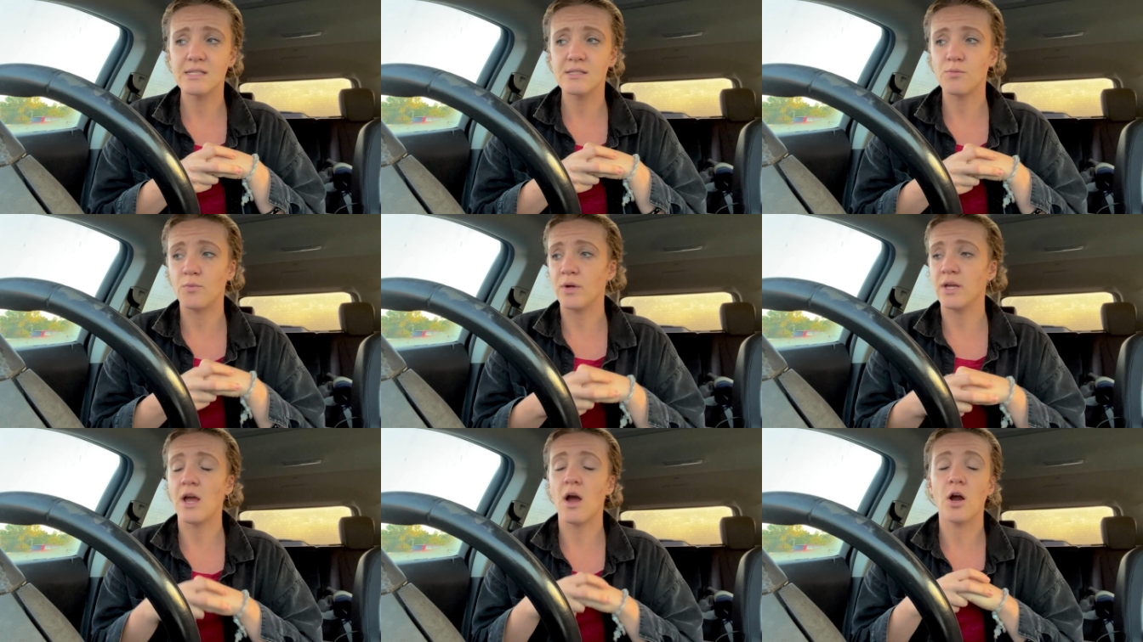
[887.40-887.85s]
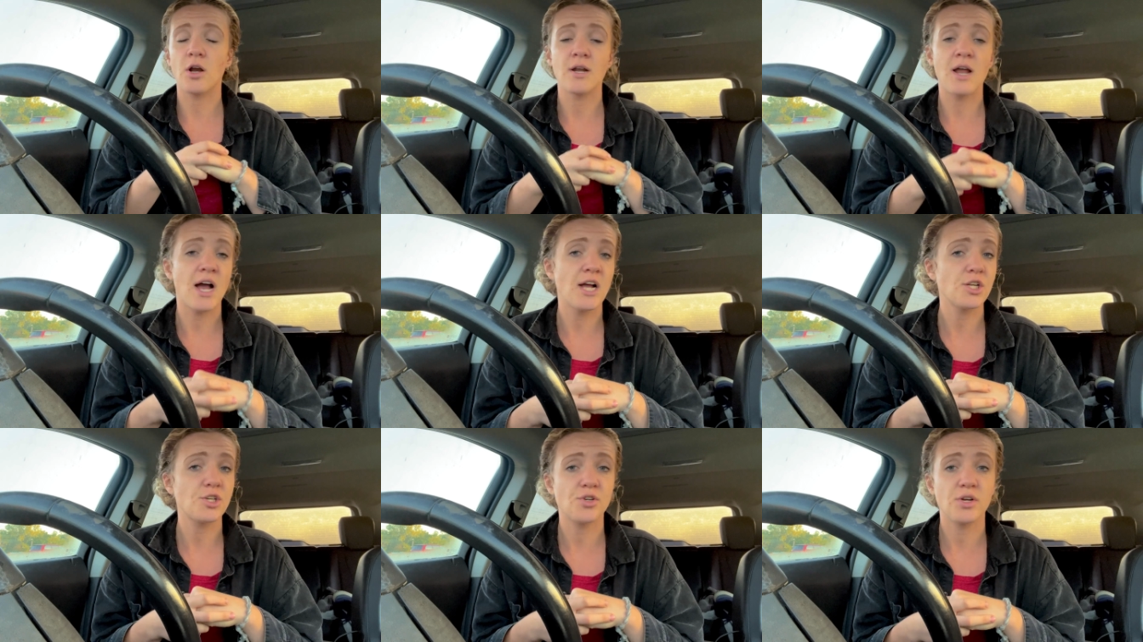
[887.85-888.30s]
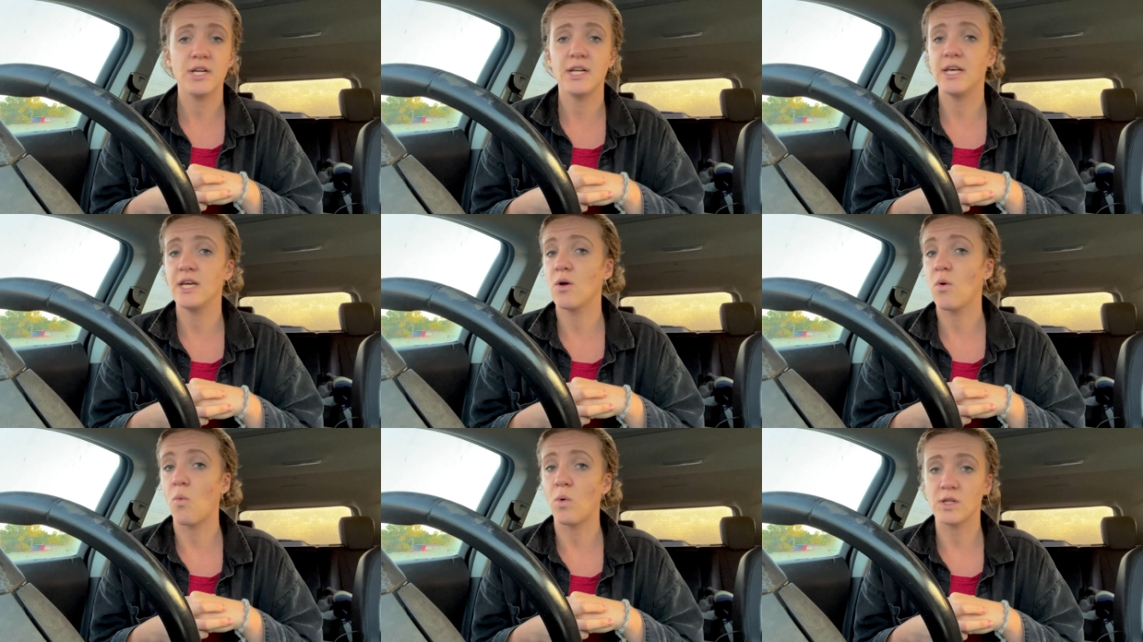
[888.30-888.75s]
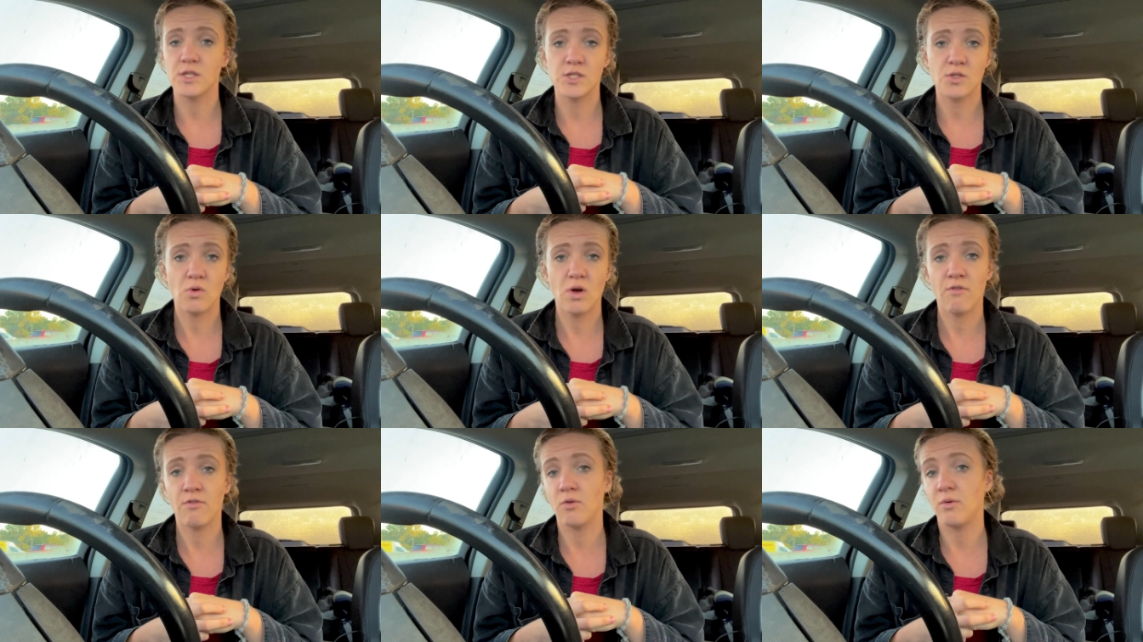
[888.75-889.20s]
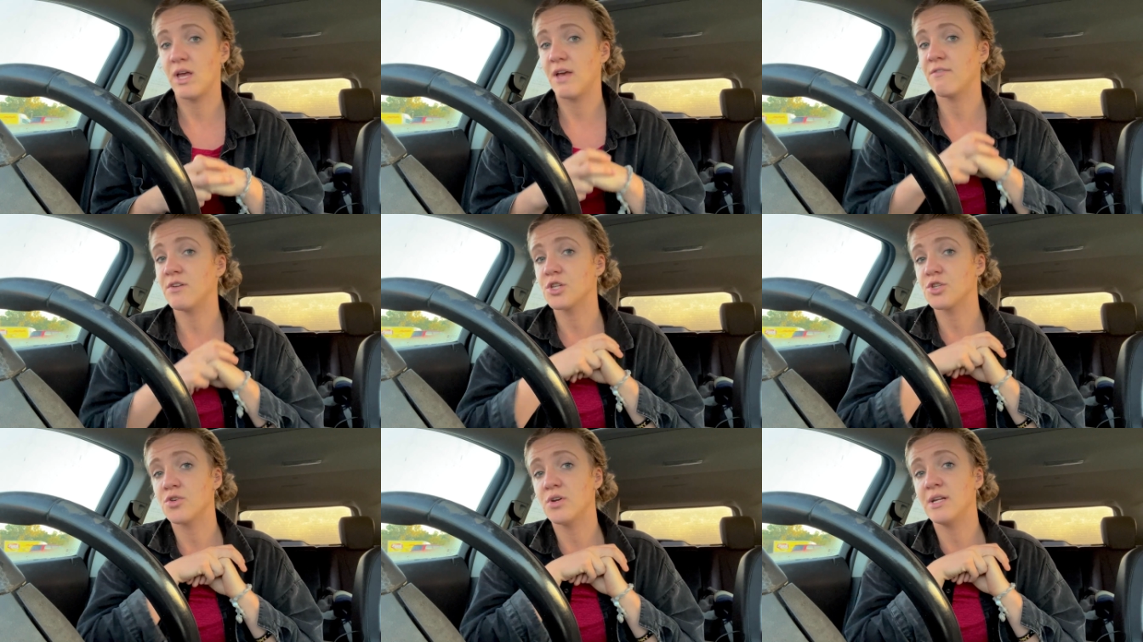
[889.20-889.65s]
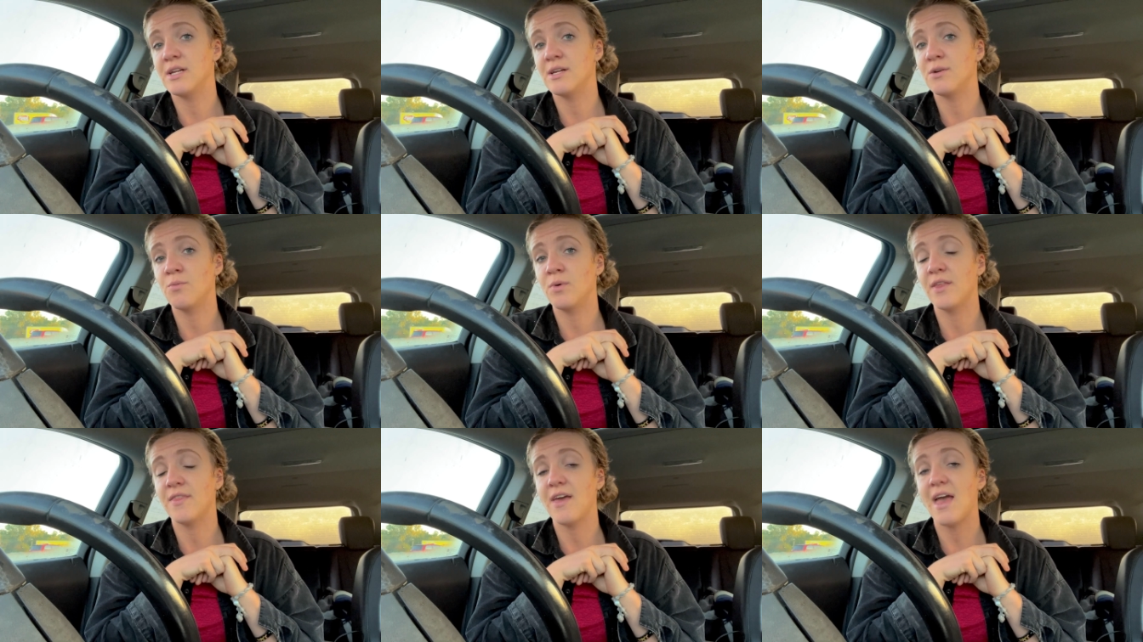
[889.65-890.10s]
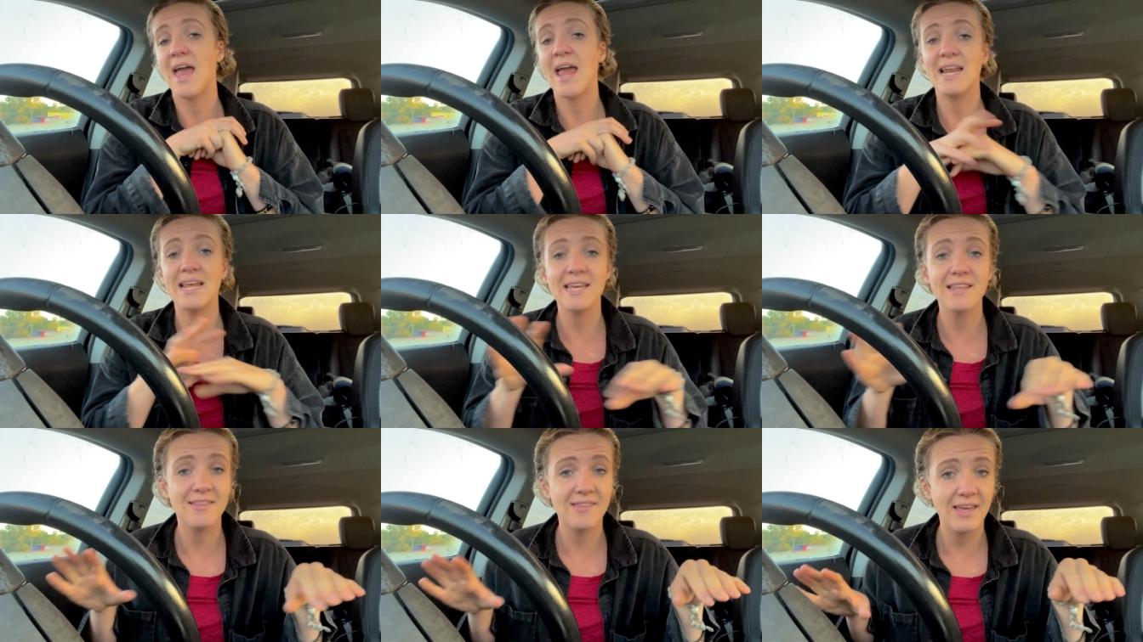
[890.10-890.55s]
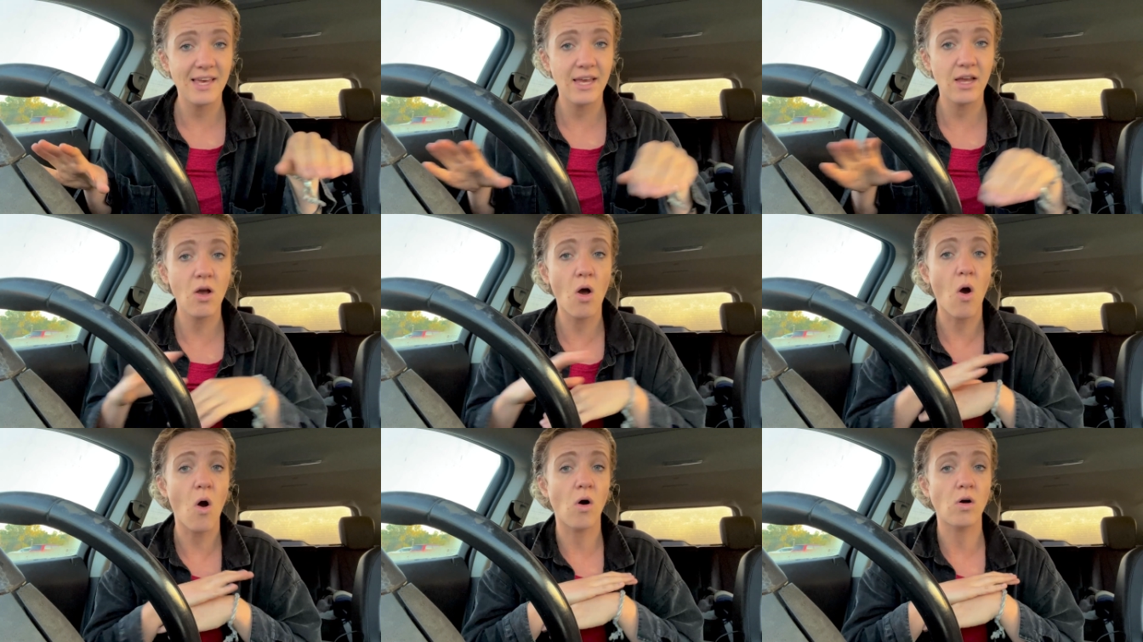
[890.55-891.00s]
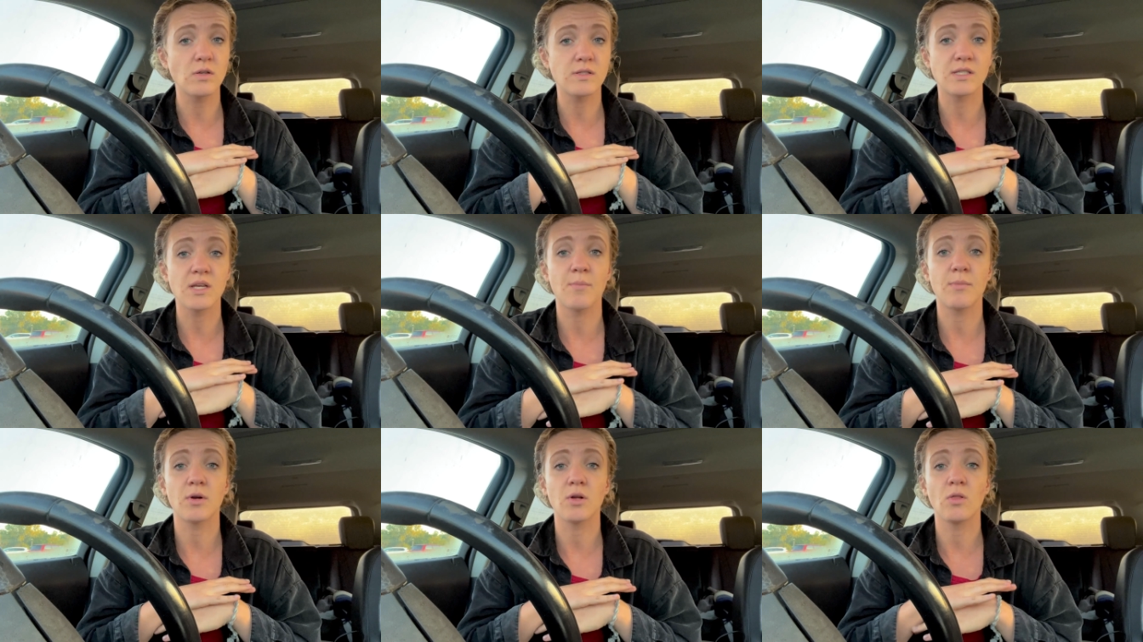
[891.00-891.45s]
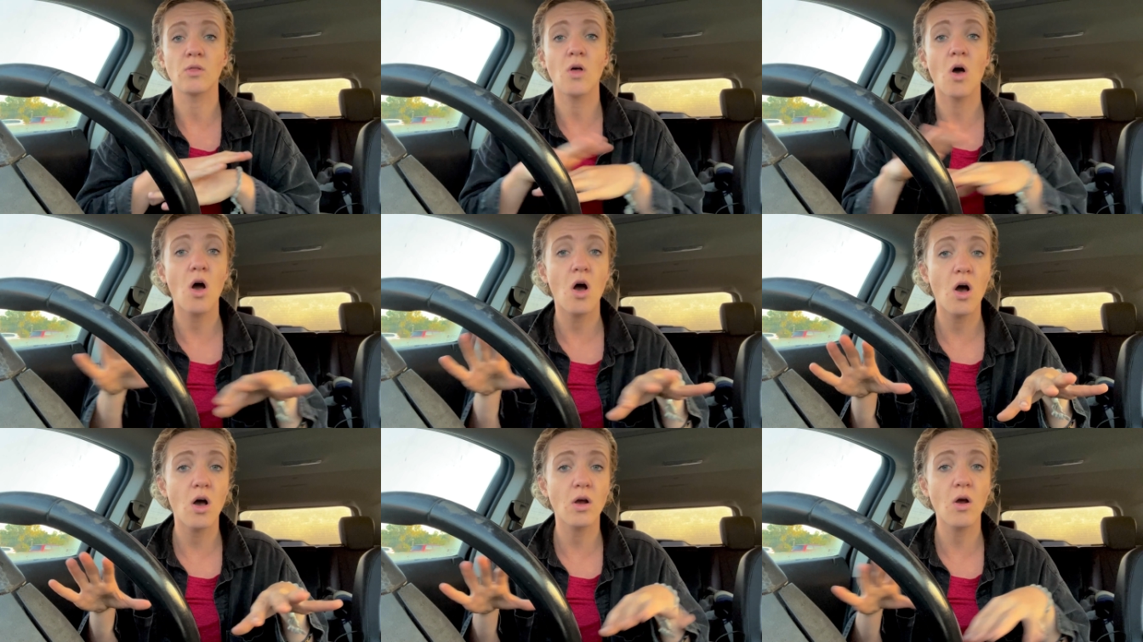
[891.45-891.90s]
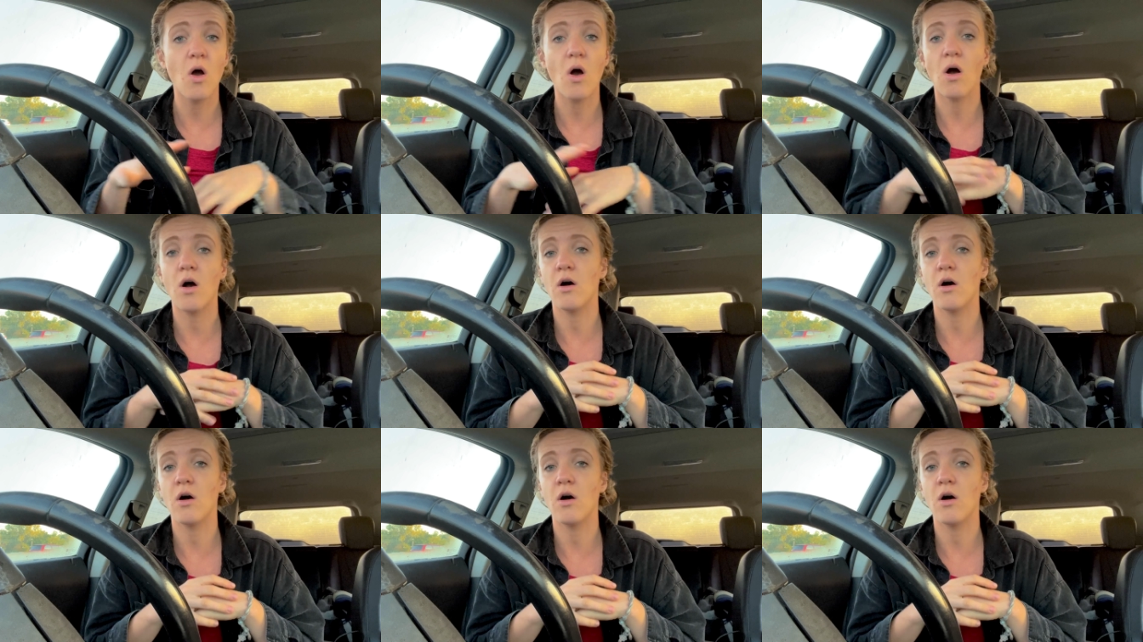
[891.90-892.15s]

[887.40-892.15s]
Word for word: we are not treating whatsoever. We haven't treated with anything all summer long.